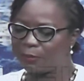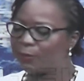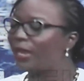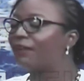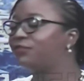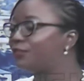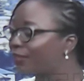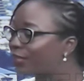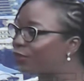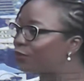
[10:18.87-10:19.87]
But we have
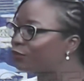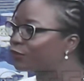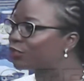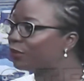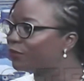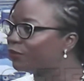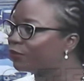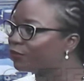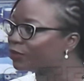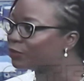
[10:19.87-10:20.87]
to thank you for sharing
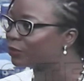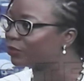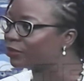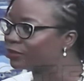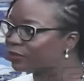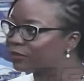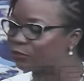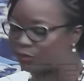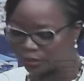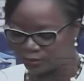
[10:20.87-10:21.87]
your thoughts with us
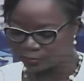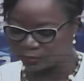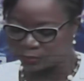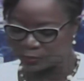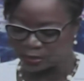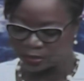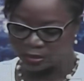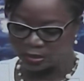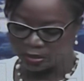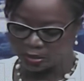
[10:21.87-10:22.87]
this morning. We will be
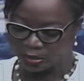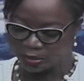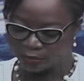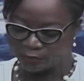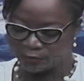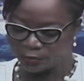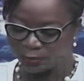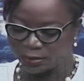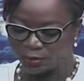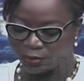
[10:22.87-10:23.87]

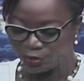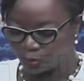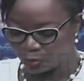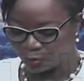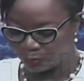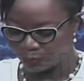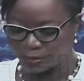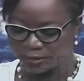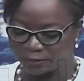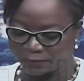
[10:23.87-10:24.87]
following your
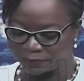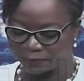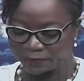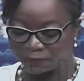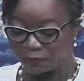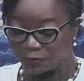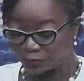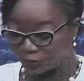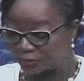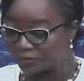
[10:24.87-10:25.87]

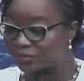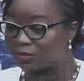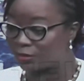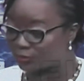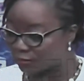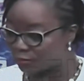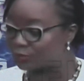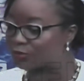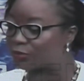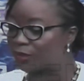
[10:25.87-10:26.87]
thoughts
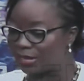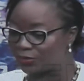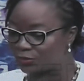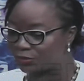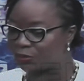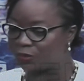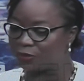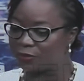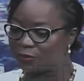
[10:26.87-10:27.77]
also as you